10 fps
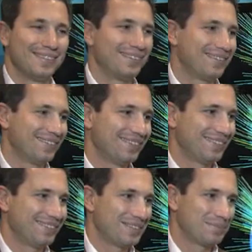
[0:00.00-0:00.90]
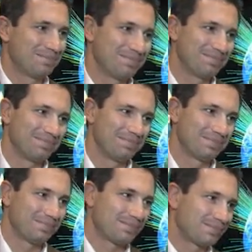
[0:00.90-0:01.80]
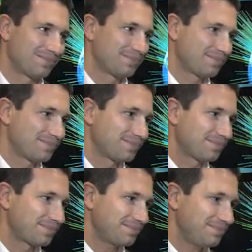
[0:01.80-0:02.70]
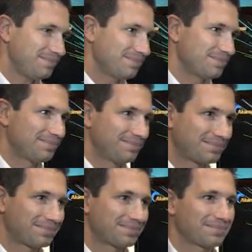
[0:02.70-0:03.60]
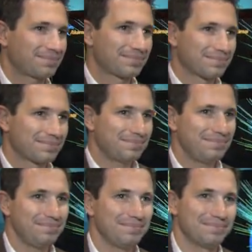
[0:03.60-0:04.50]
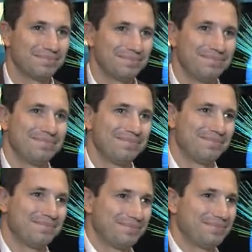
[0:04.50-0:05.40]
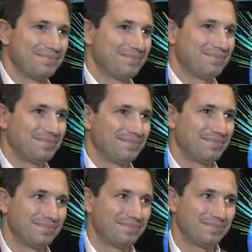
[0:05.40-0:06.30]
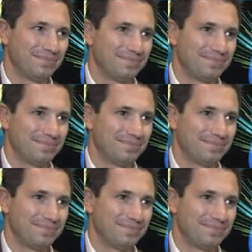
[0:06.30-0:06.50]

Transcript: [no speech]